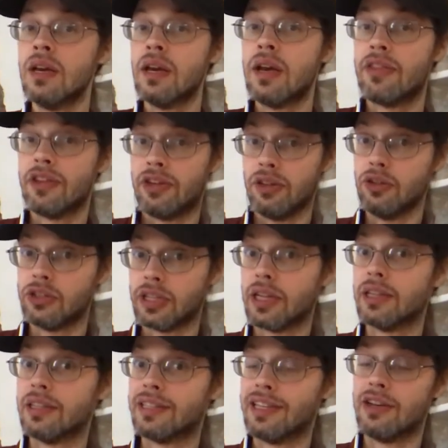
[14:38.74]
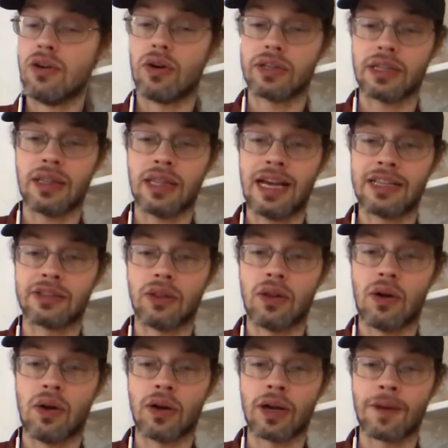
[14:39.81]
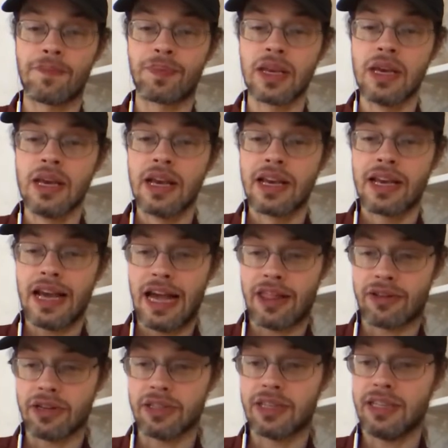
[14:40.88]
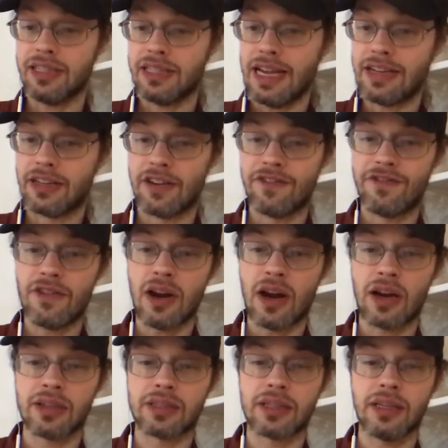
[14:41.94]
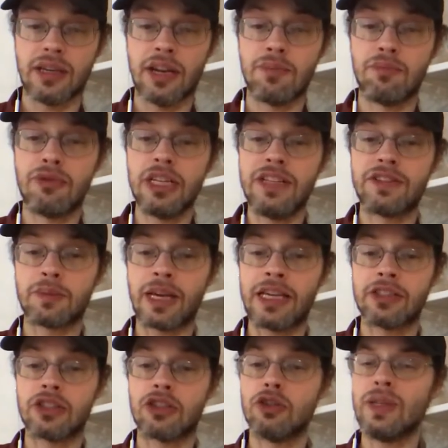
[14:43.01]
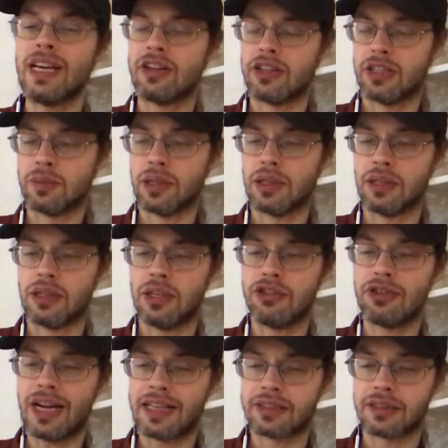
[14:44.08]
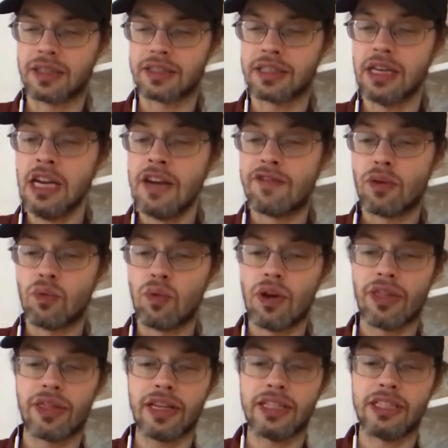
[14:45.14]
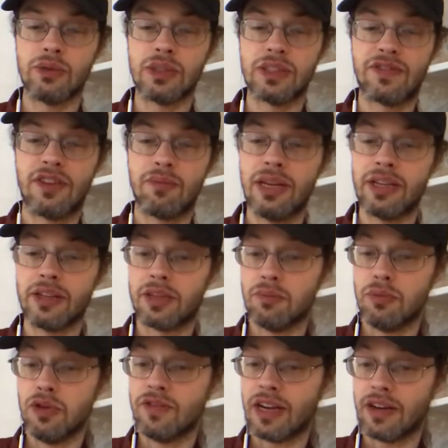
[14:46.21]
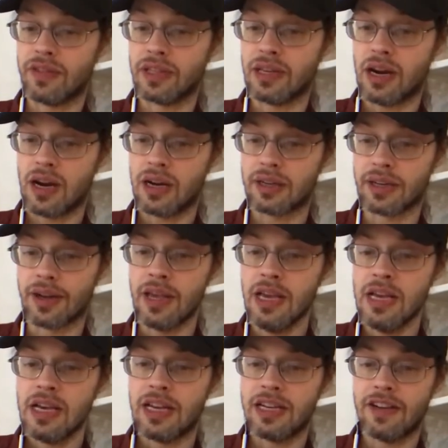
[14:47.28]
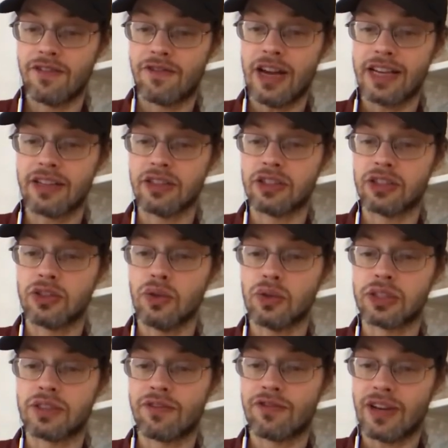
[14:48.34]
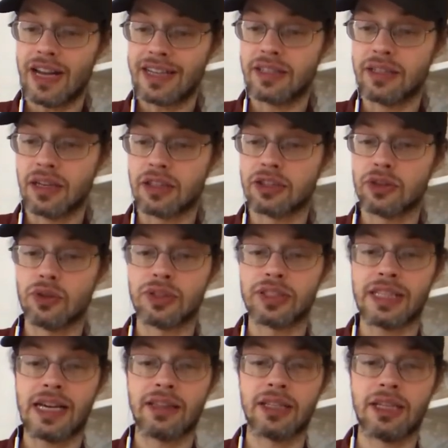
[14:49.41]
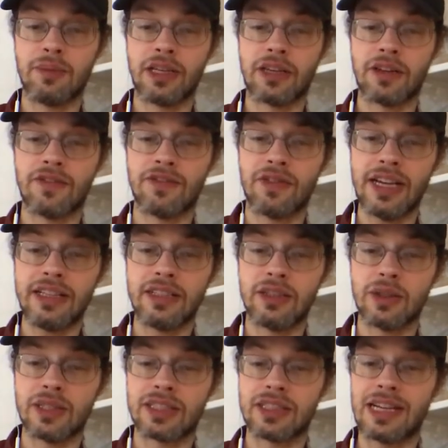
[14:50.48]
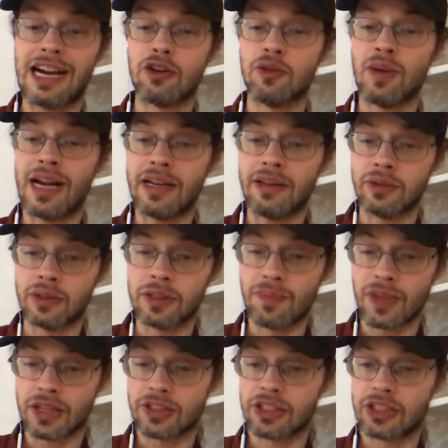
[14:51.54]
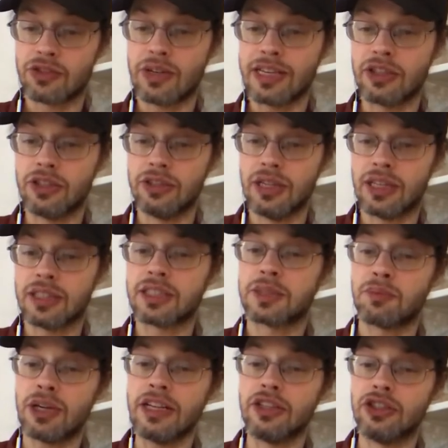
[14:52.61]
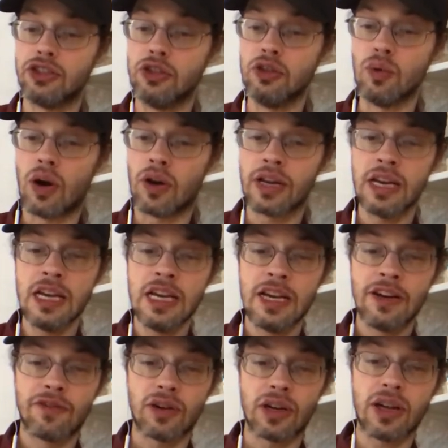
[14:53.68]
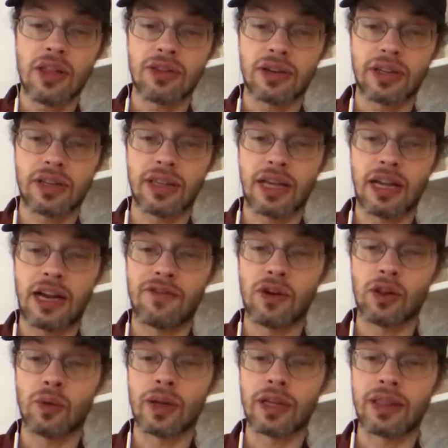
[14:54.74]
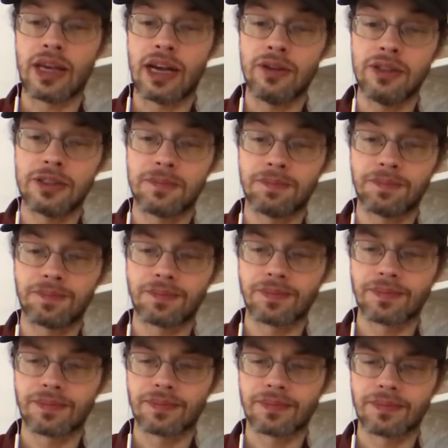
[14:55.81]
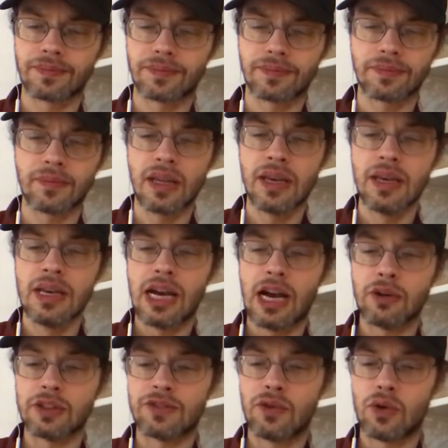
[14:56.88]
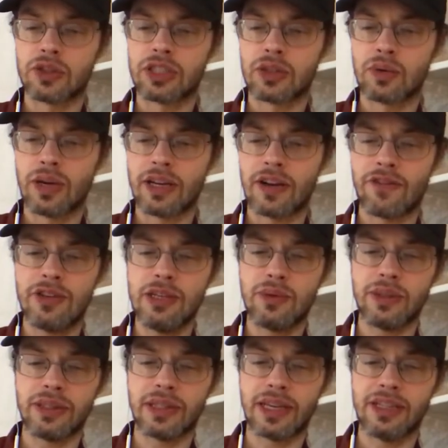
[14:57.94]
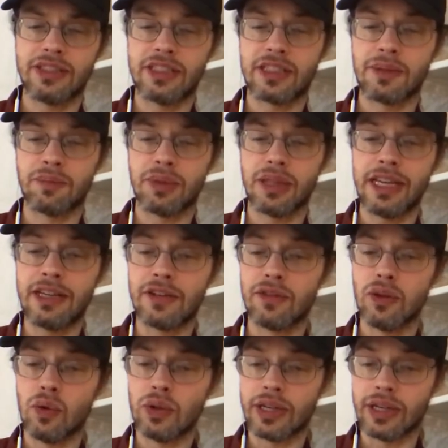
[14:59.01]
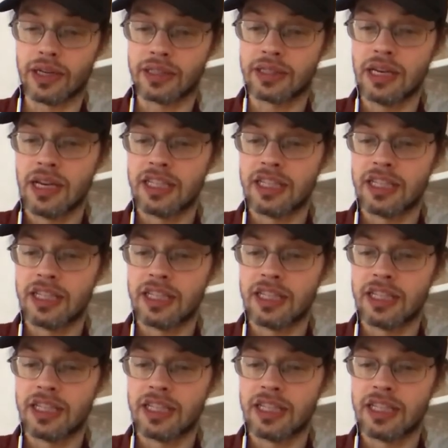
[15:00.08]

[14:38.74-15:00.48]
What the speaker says: The delusion did not last long. Catherine, contented at first, in a brief space grew irritable and restless. For one thing, she was forbidden to move out of the garden, and it fretted her so sadly to be confined to its narrow bounds, as spring drew on for another in the following house. I was forced to quit her frequently, and she complained of loneliness.